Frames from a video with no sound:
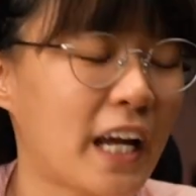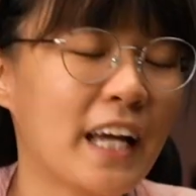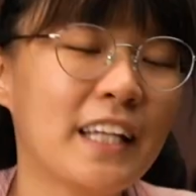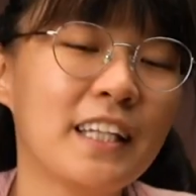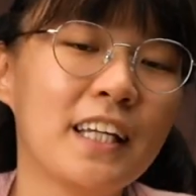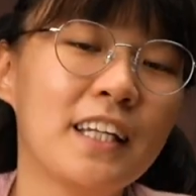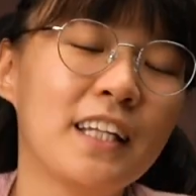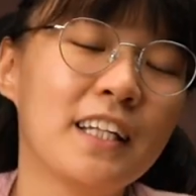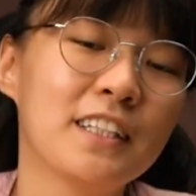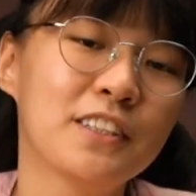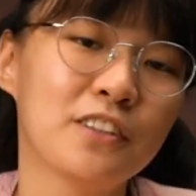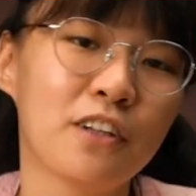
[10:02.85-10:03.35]
and
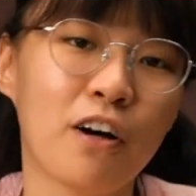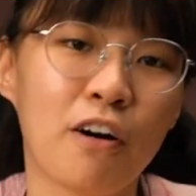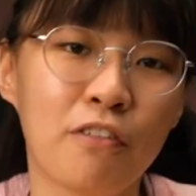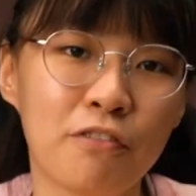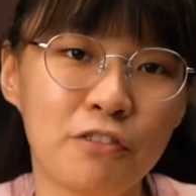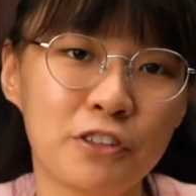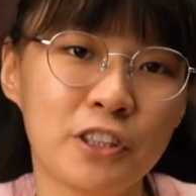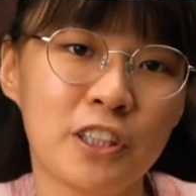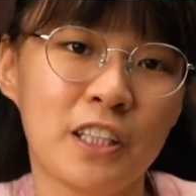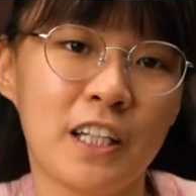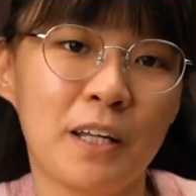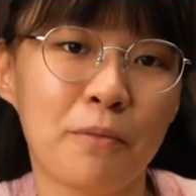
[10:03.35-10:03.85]
it is
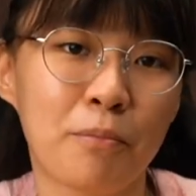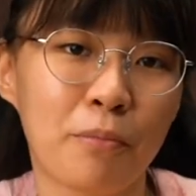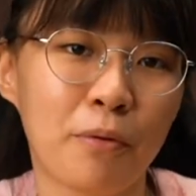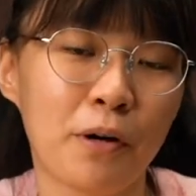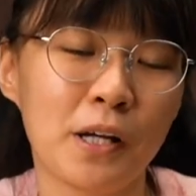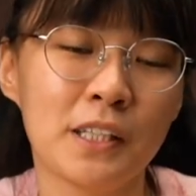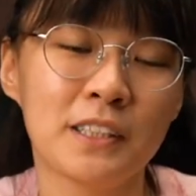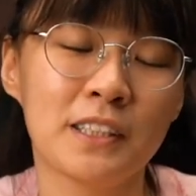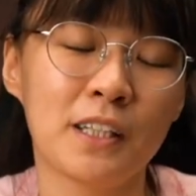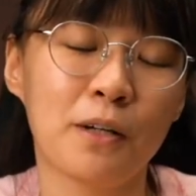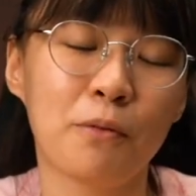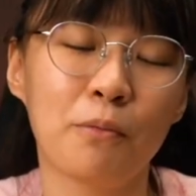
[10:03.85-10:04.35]
officially
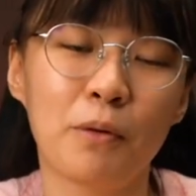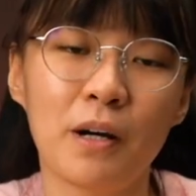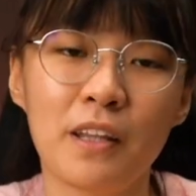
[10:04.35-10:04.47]
priced at